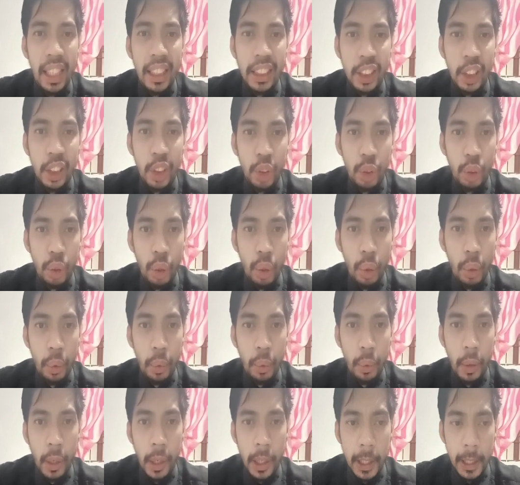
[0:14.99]
So,
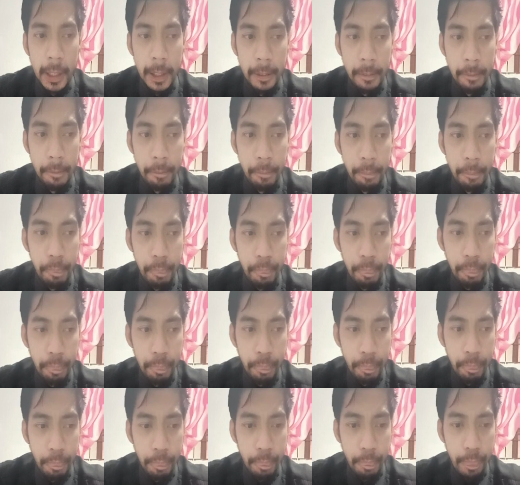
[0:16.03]

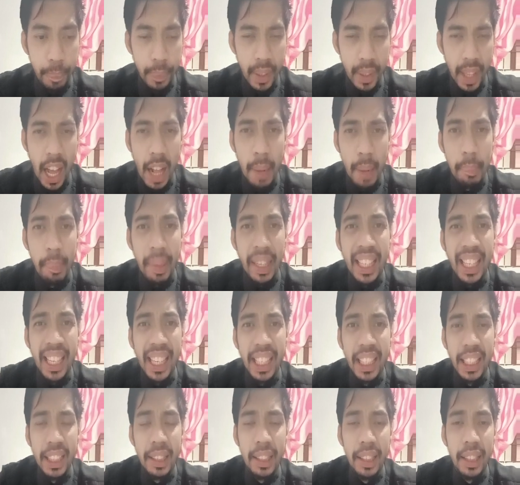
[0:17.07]
uh, I'll
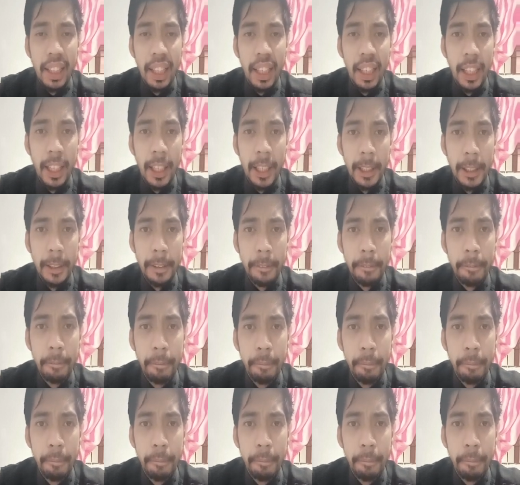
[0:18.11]
begin uh,